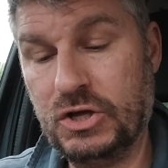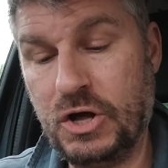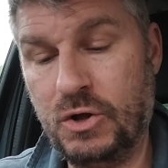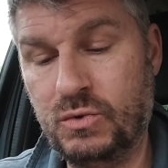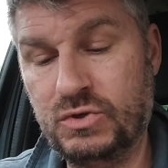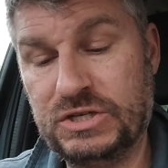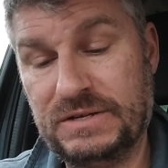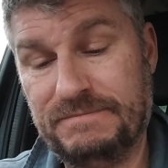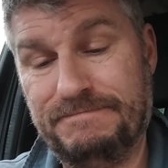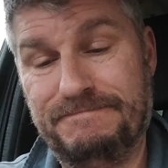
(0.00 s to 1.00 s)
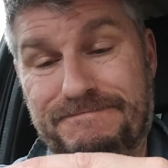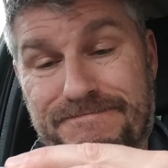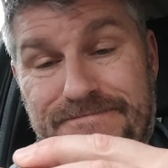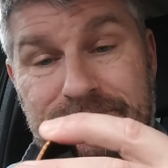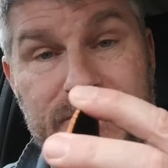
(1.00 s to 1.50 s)
gold
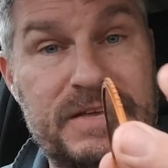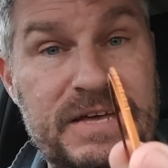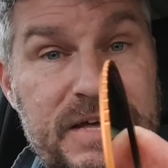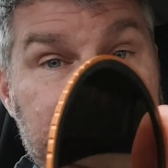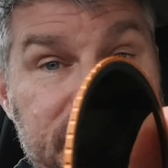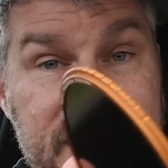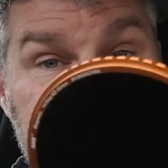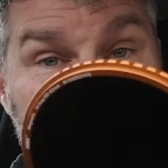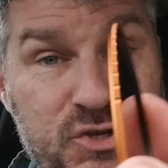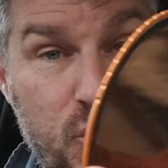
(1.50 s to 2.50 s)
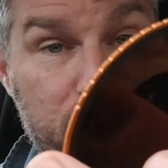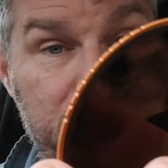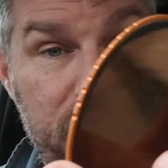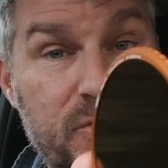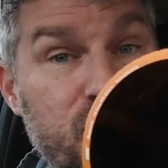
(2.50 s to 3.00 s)

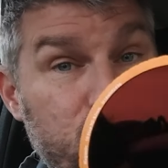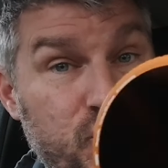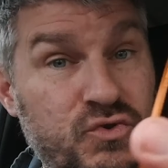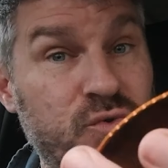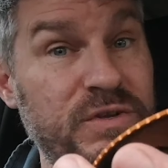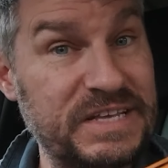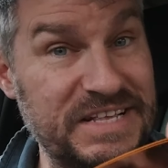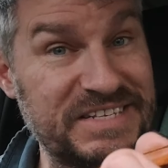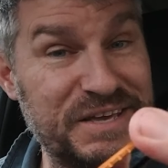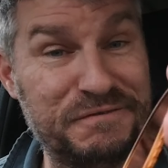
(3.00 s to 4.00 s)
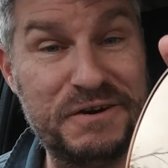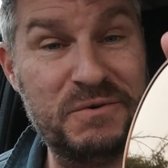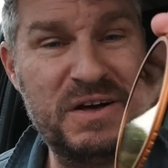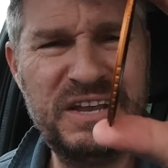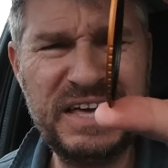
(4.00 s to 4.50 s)
10-stop neutral density
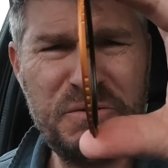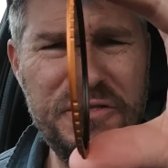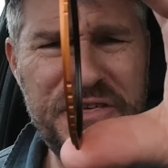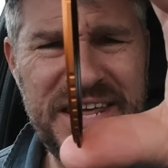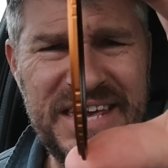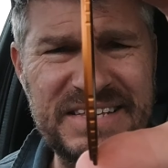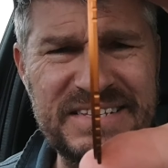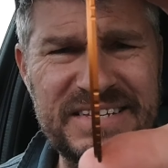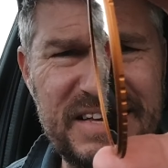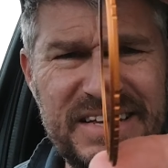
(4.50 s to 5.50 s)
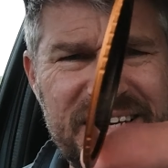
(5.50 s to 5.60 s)
filter. Look how thin it is,